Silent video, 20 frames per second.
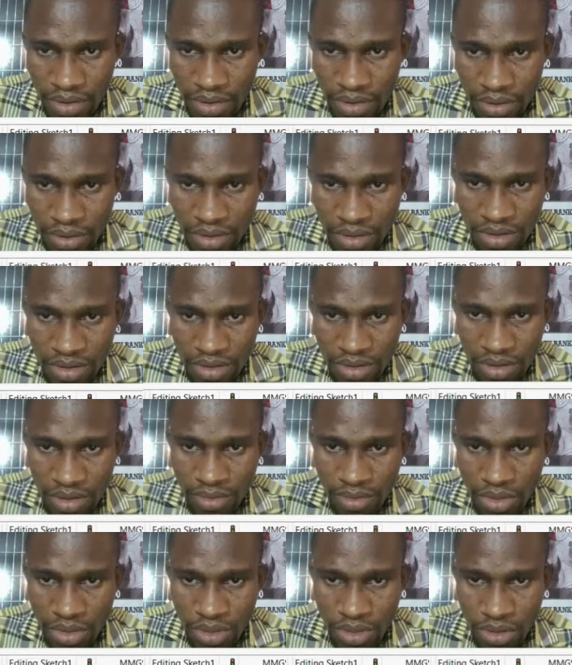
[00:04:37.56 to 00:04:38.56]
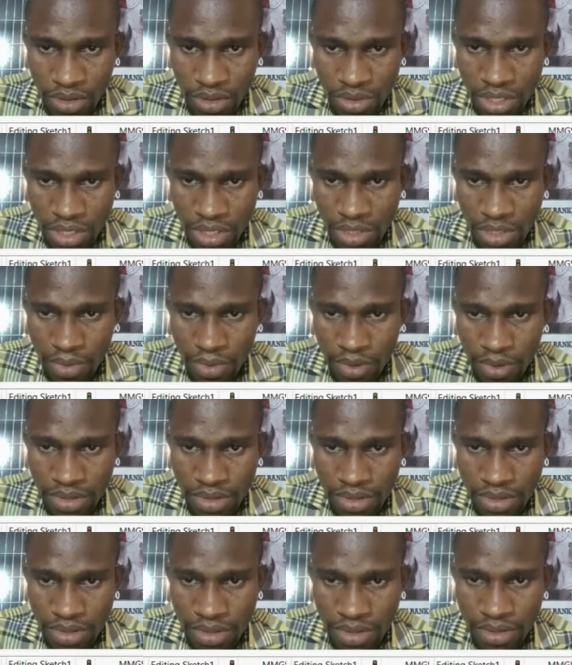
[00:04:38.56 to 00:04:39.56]
Trim to the closest point,
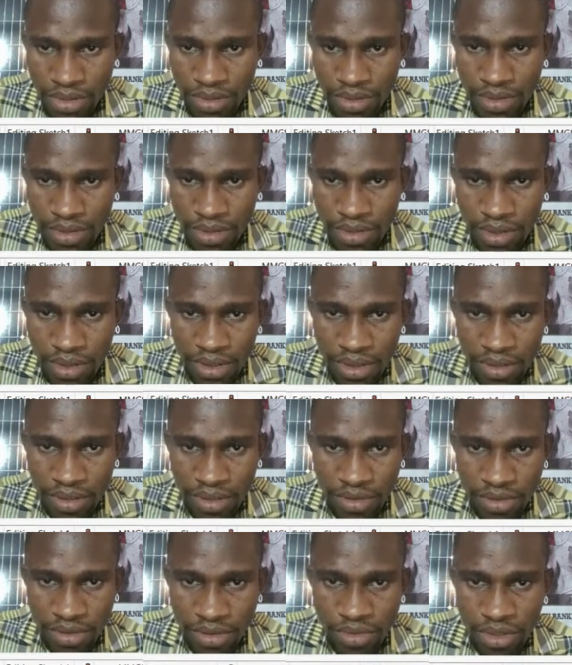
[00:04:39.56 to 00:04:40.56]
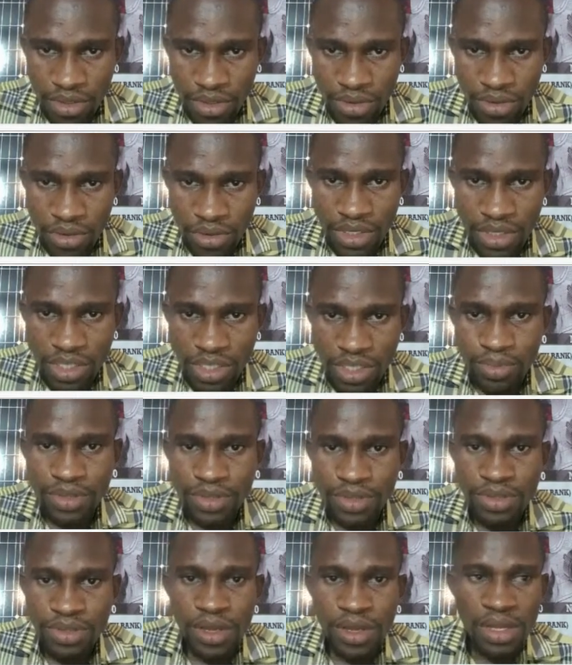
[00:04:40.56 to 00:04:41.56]
trim to the closest point.
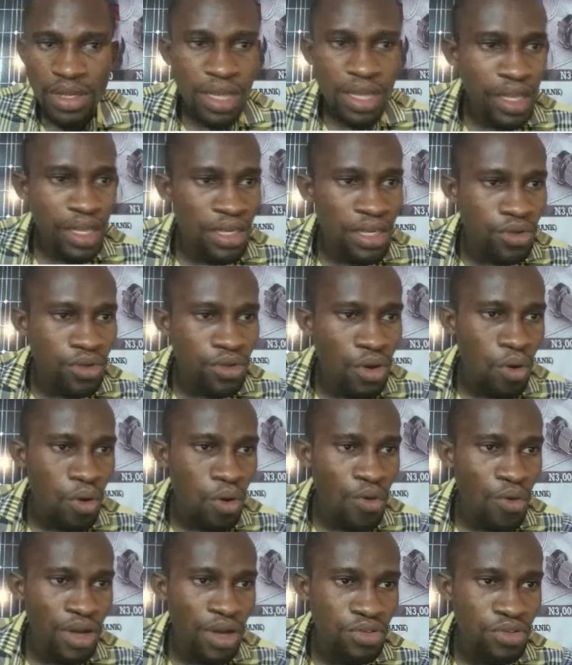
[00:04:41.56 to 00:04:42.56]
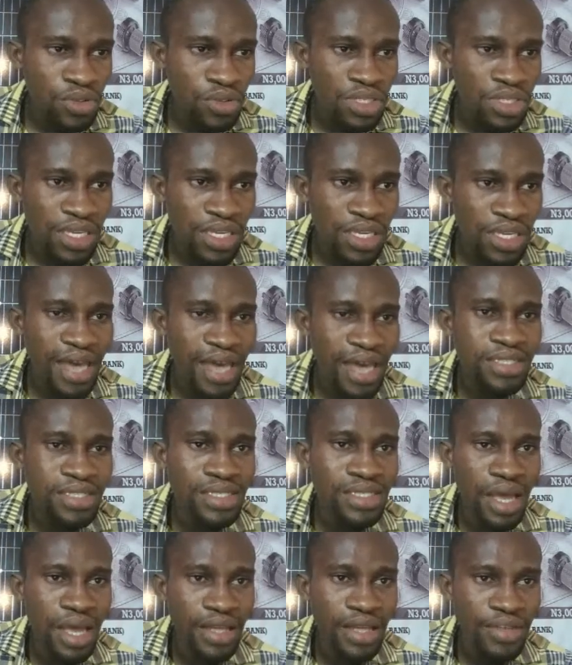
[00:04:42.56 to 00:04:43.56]
Now let's go over to the extend.
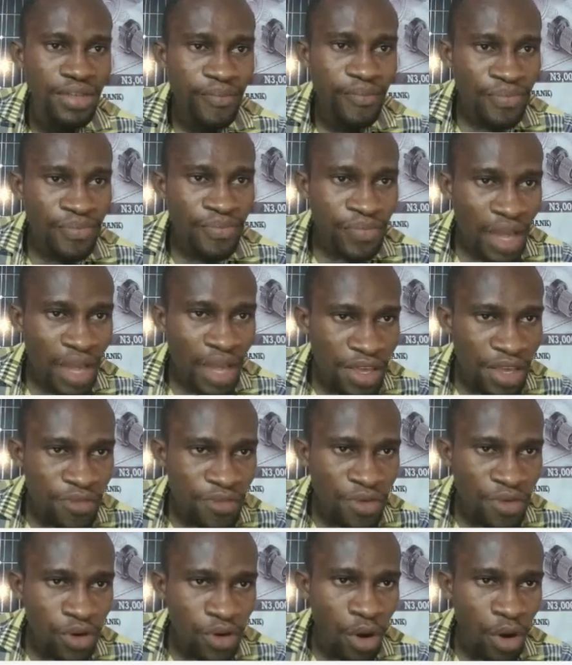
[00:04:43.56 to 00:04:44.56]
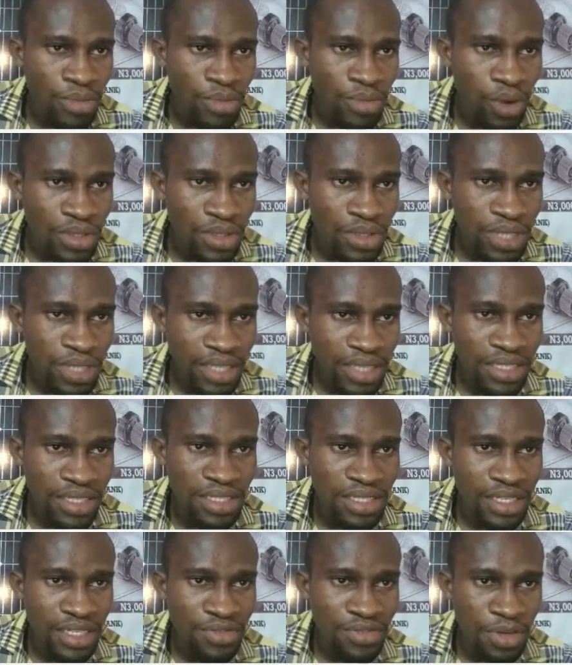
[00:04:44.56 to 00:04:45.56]
Now if you come underneath the
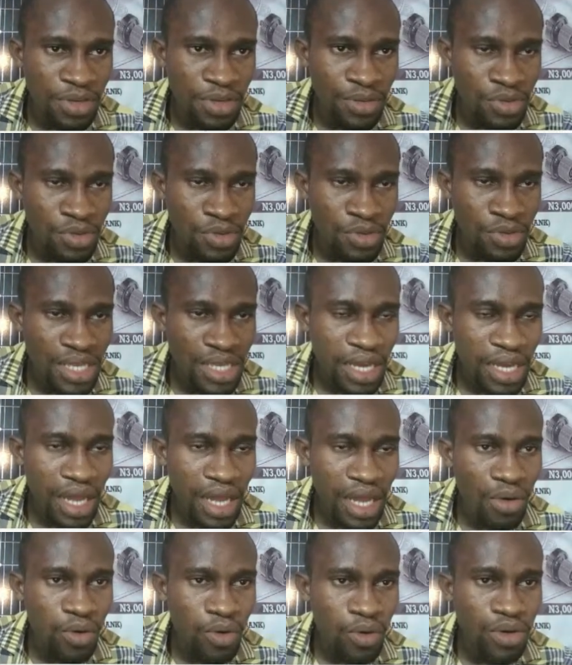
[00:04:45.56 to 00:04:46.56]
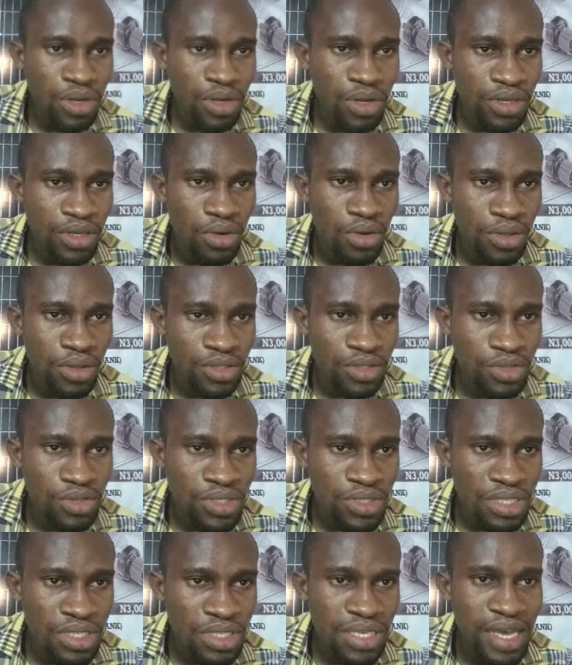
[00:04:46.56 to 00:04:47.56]
trim, you see an arrow, click on it, you see
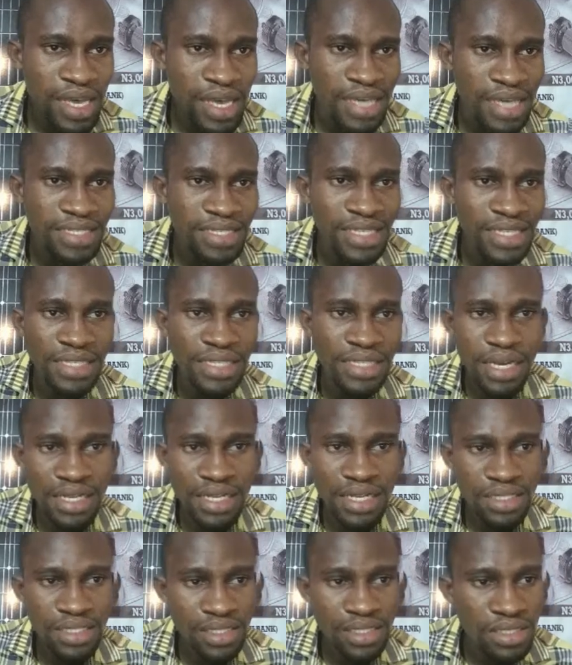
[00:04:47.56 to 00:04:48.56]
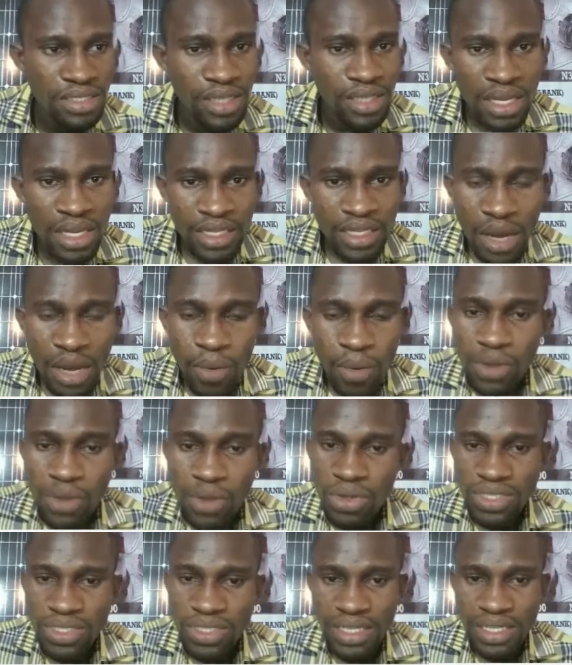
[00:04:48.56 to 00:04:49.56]
extend entity. Now what does
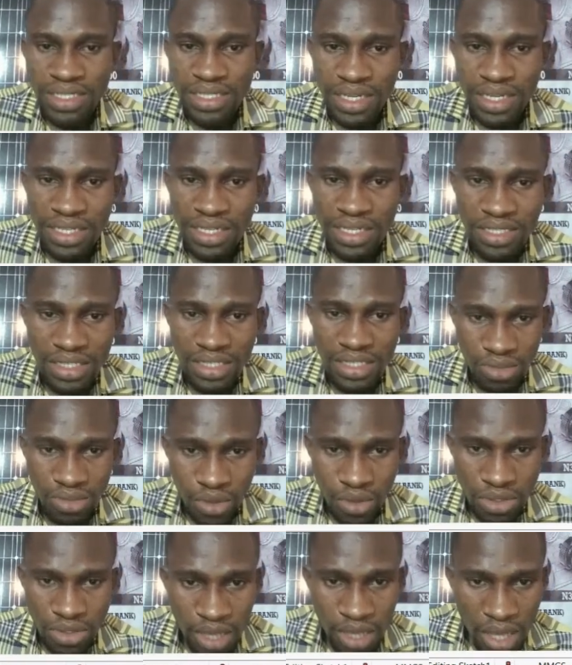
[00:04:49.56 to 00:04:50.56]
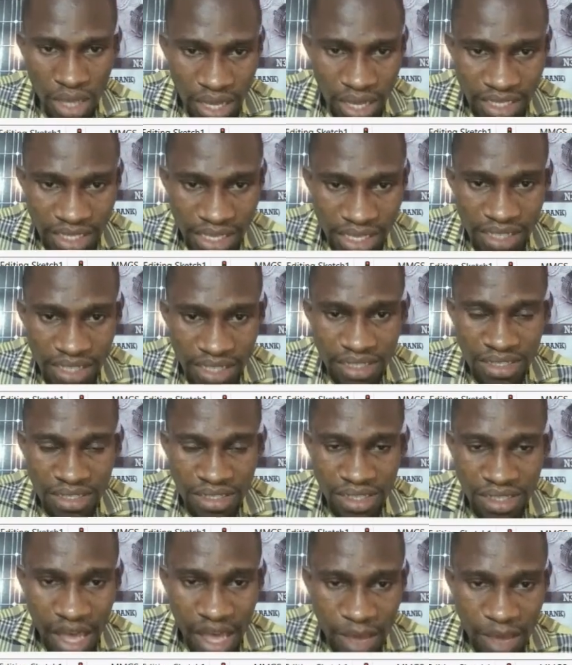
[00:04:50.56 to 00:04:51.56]
extend entity does? Extend entity
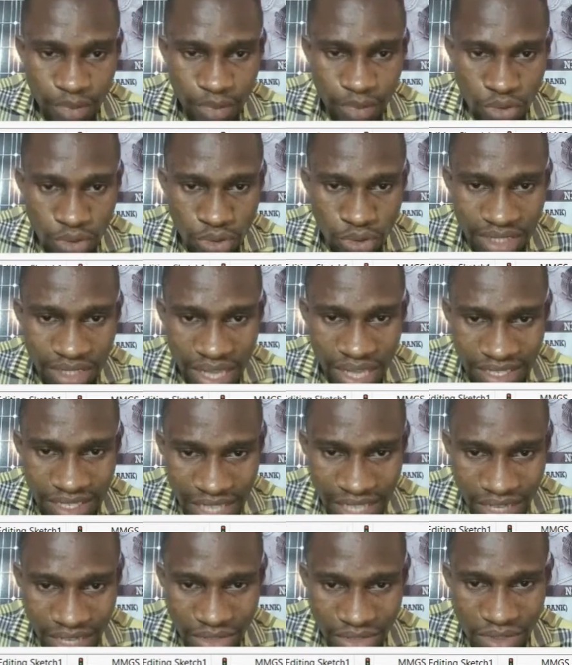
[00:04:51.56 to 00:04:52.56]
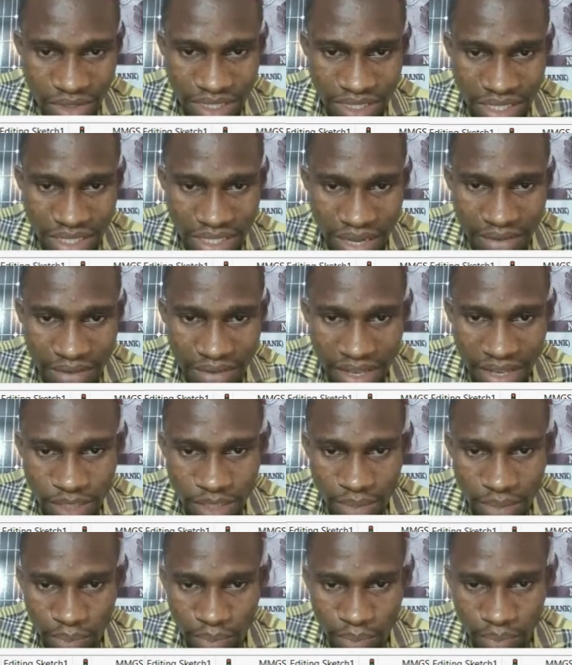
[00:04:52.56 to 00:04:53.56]
help you to extend to the nearest
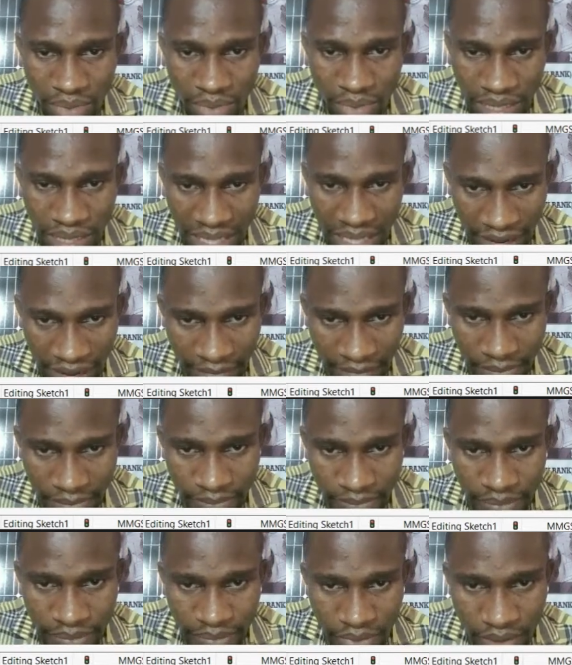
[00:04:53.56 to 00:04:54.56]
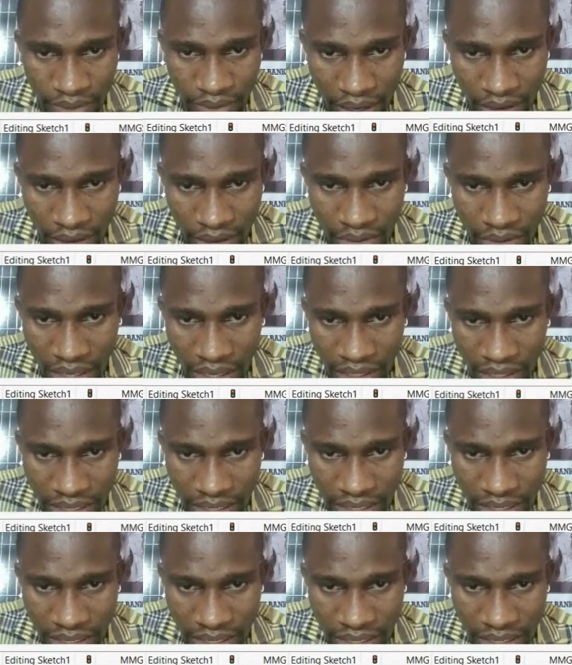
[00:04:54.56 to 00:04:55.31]
line. Now look at that.